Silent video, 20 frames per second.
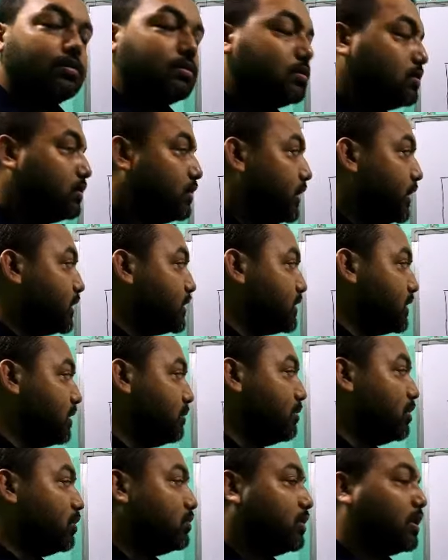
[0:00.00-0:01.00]
So next,
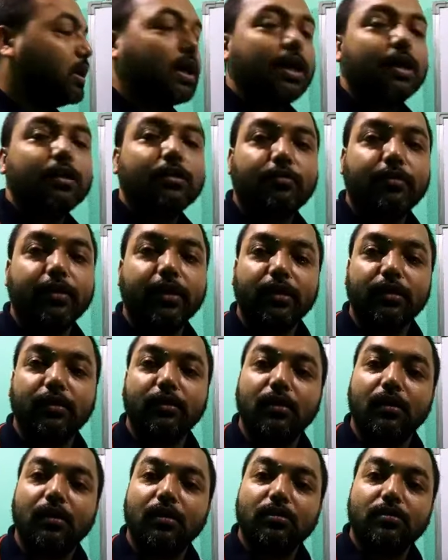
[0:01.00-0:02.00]
about the
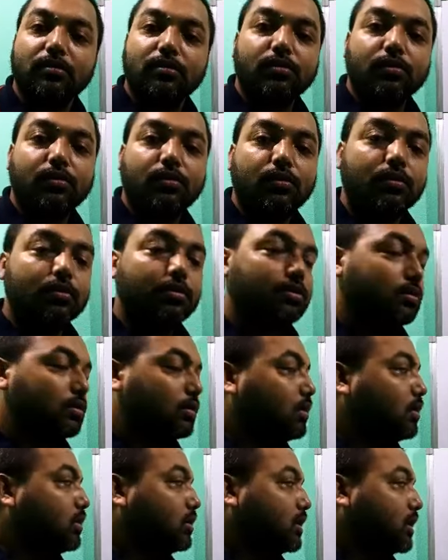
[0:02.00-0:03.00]
earthquake. So
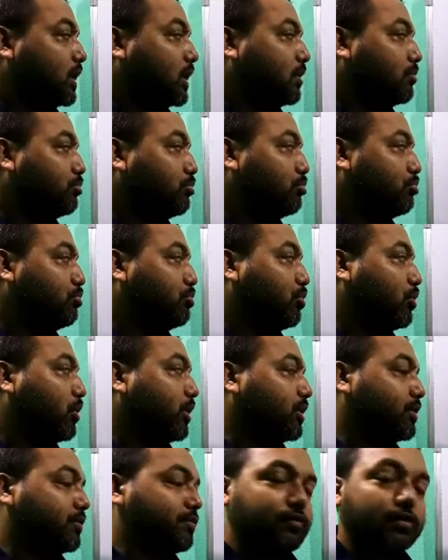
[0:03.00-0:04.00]
the
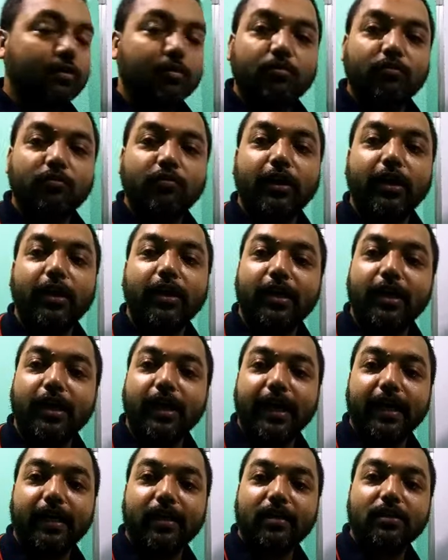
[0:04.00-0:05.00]
point from where
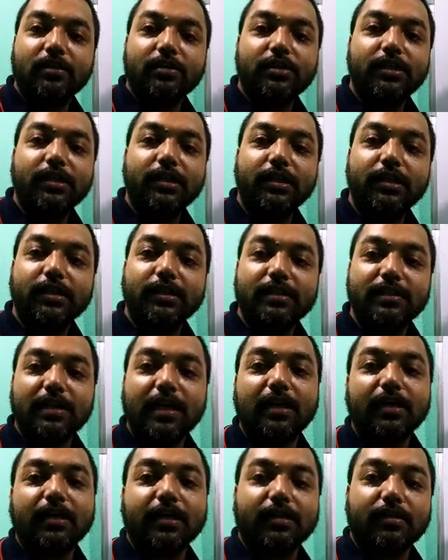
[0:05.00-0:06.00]
the energy
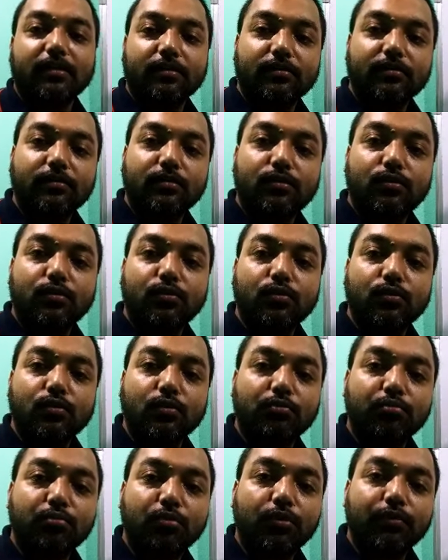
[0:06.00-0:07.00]
started
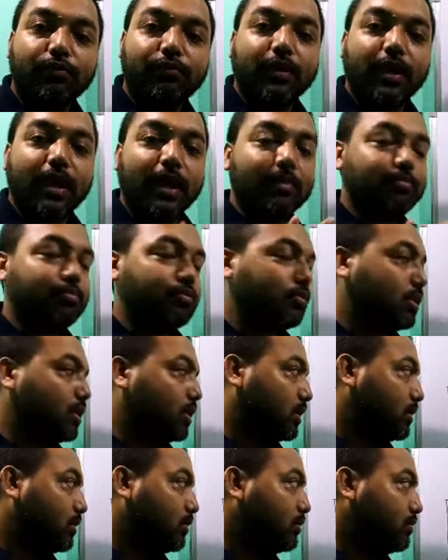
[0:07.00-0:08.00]
to move
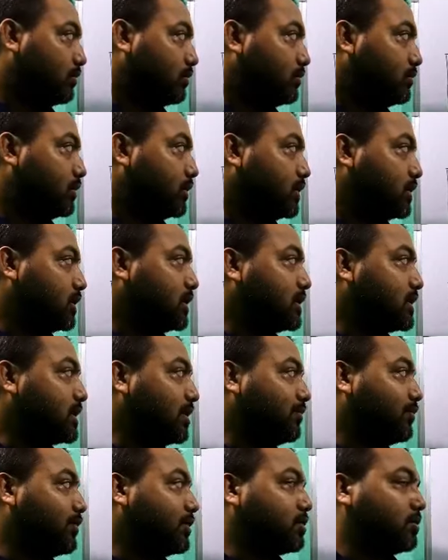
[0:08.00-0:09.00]
upward, this is the
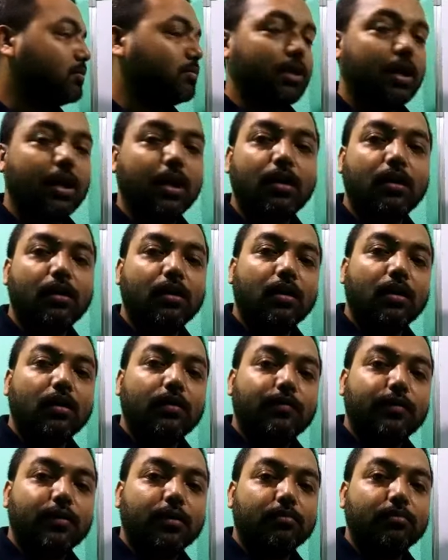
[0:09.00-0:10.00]
surface of the earth.
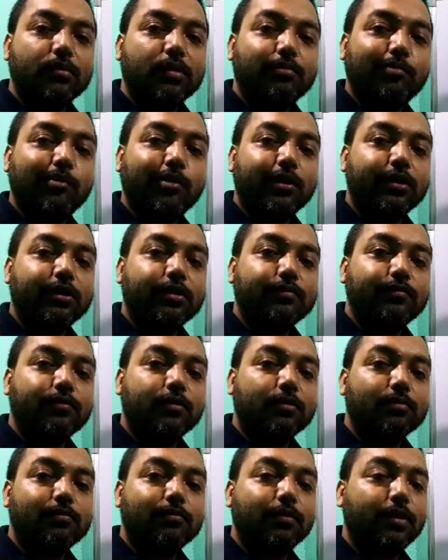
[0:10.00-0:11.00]
From the point
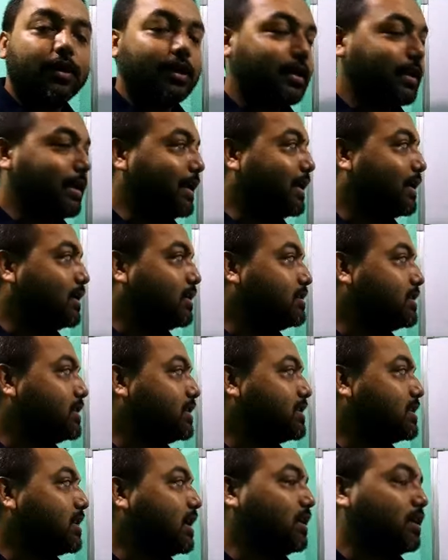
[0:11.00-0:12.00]
from where the
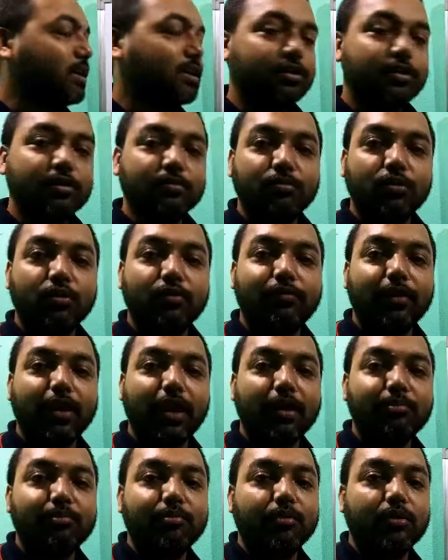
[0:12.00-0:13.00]
energy started to move
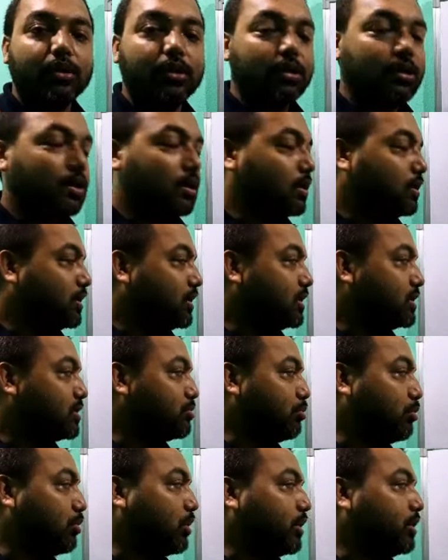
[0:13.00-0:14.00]
upward,
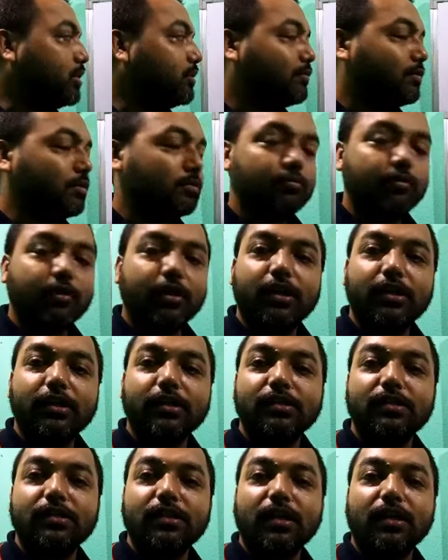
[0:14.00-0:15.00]
this point from where it
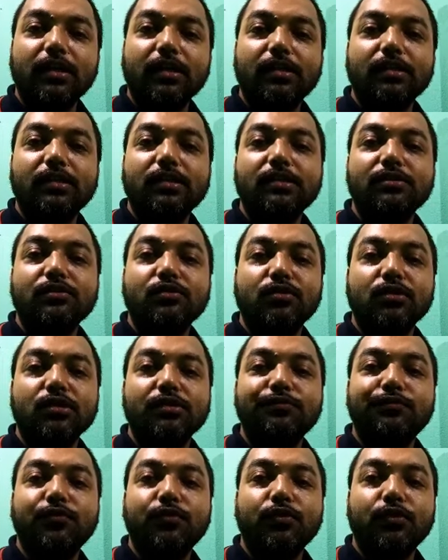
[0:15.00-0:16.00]
is started, it is known
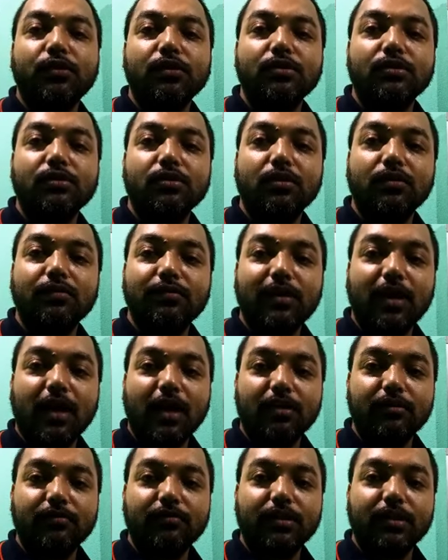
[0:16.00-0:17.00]
as focus of the
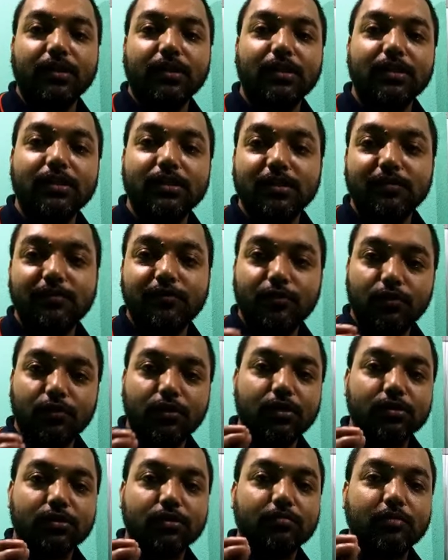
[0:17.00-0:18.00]
earthquake. It is the
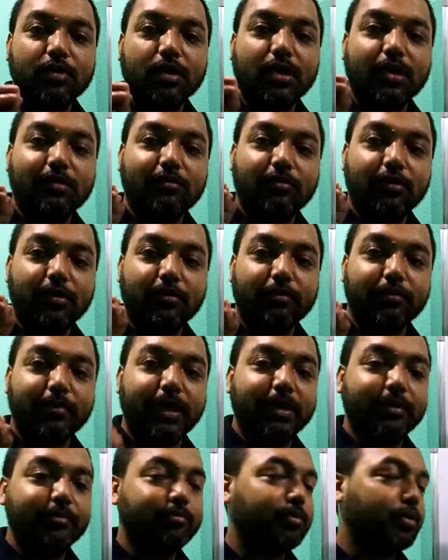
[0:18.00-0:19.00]
focus of the earthquake,
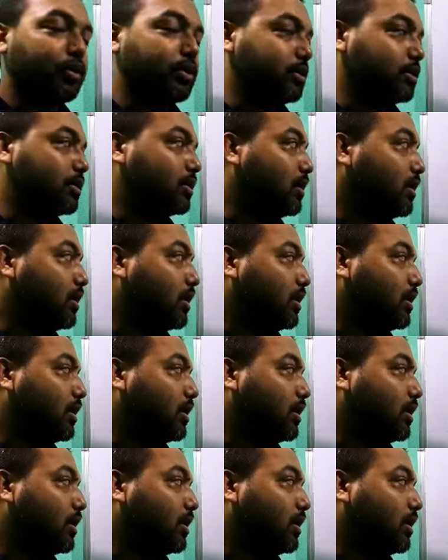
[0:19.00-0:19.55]
main point.